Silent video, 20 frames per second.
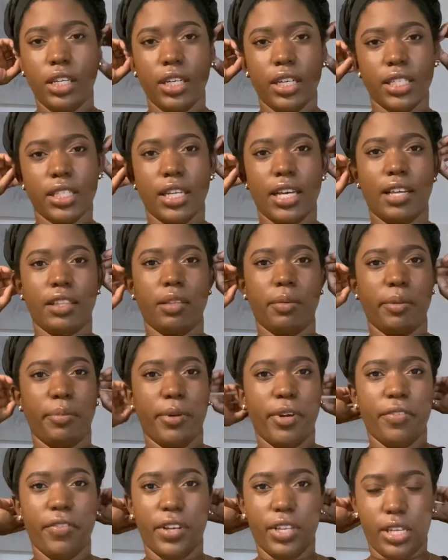Doesn't have to be
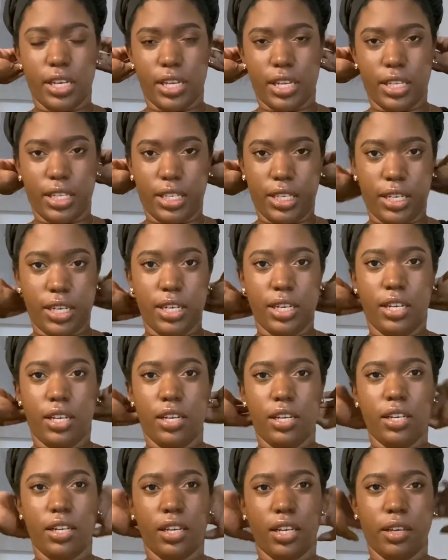perfect, like I said.
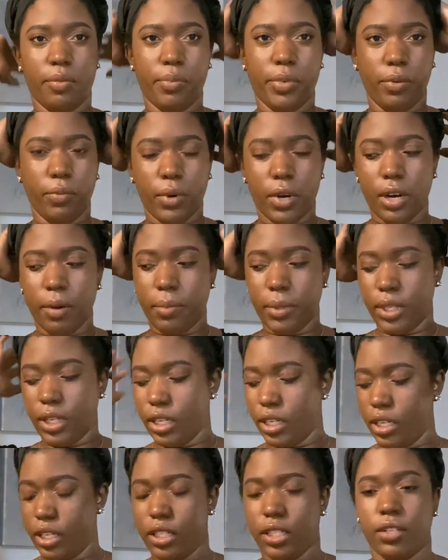It could be wobbly,
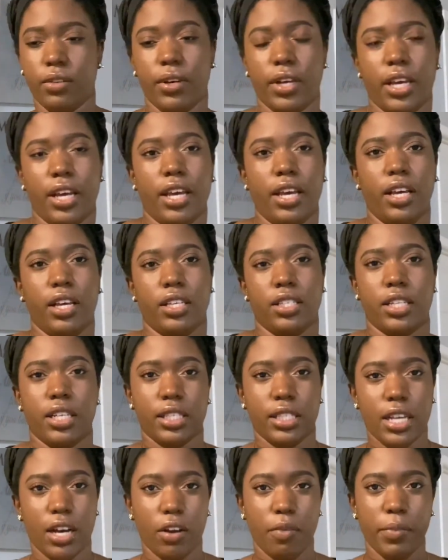that's okay, because that's
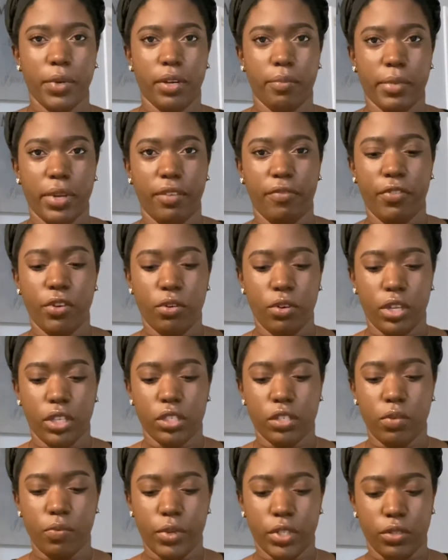not gonna be the main focus.
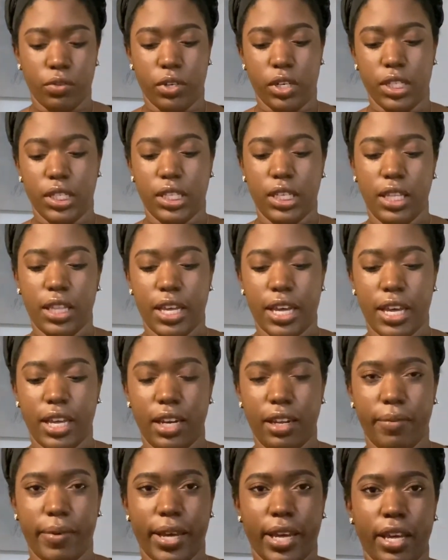No one's gonna see that
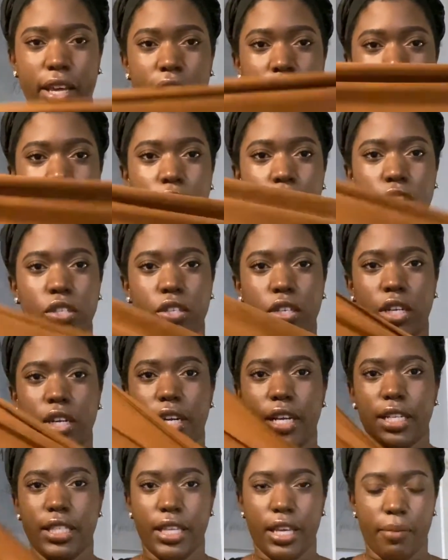anyway. So then
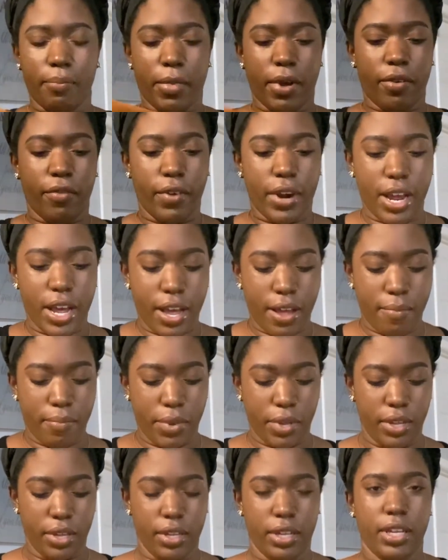I take my wrap.
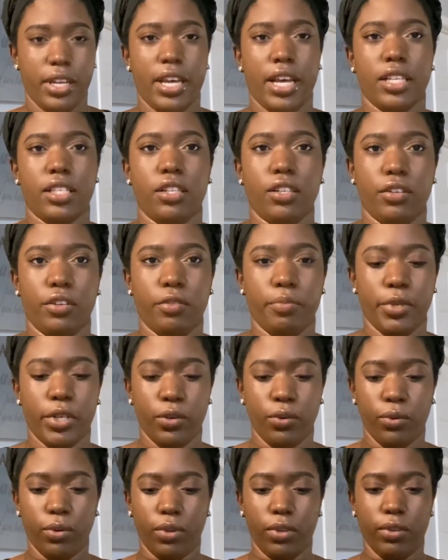It has a little bit of
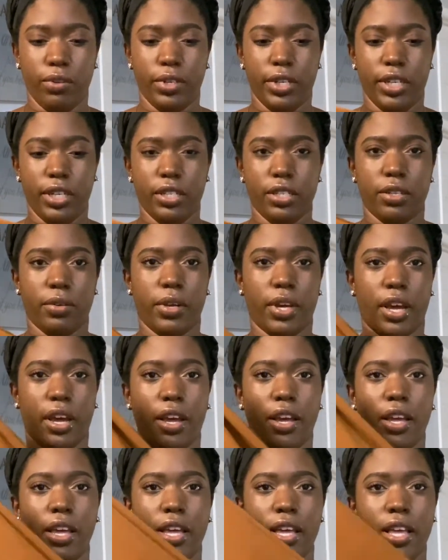oil on it, it's
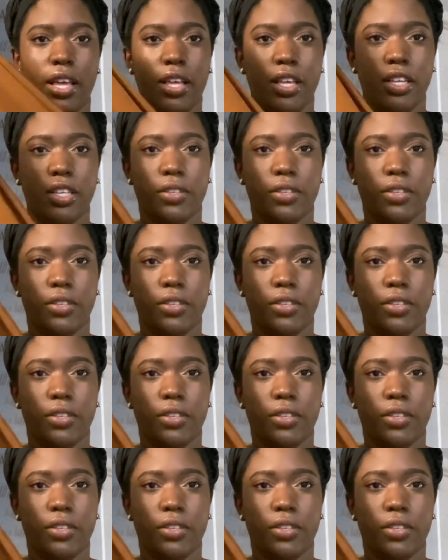okay.